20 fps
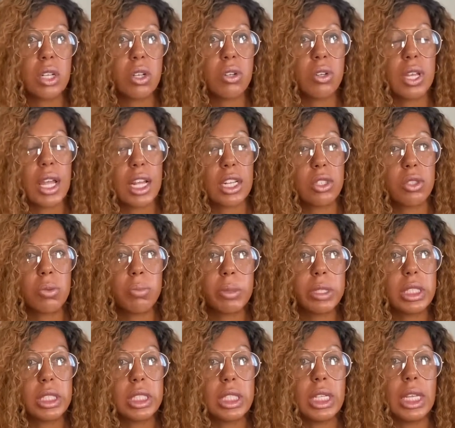natural
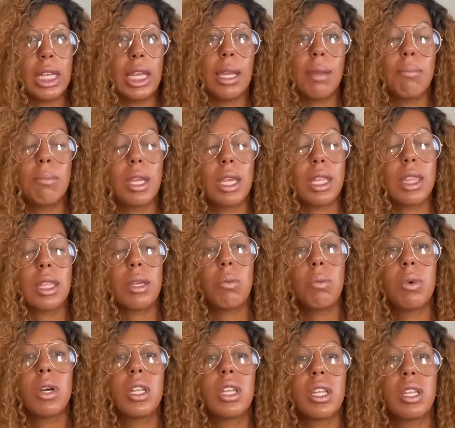ability and make them one
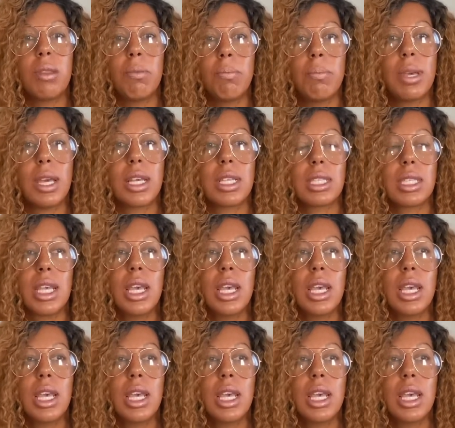of the best.